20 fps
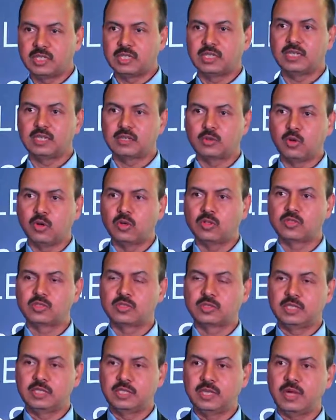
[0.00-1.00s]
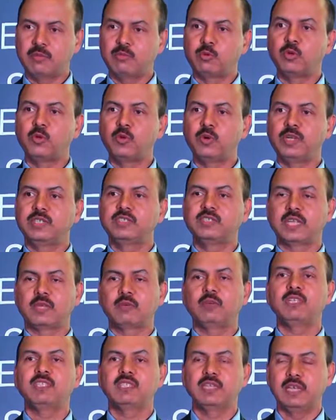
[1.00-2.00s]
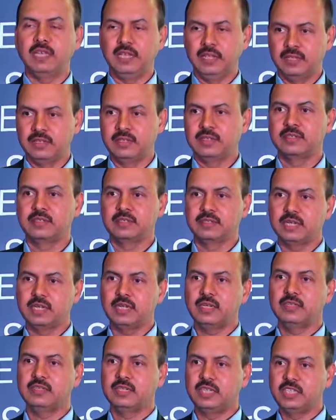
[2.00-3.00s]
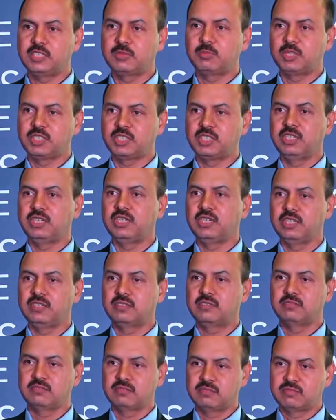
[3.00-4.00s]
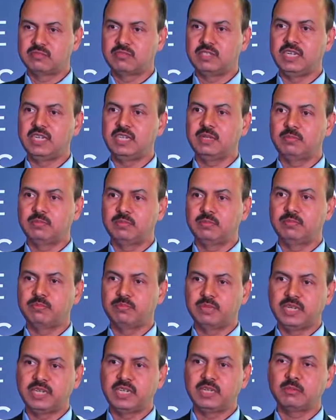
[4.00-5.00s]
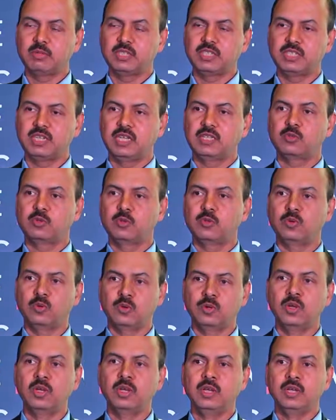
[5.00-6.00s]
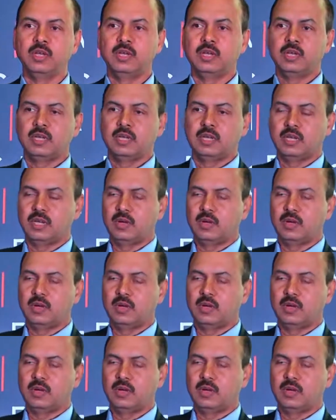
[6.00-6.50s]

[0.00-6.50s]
because it, it goes, you have to do it sequentially, yeah, each machine, each three D printing machine has to do.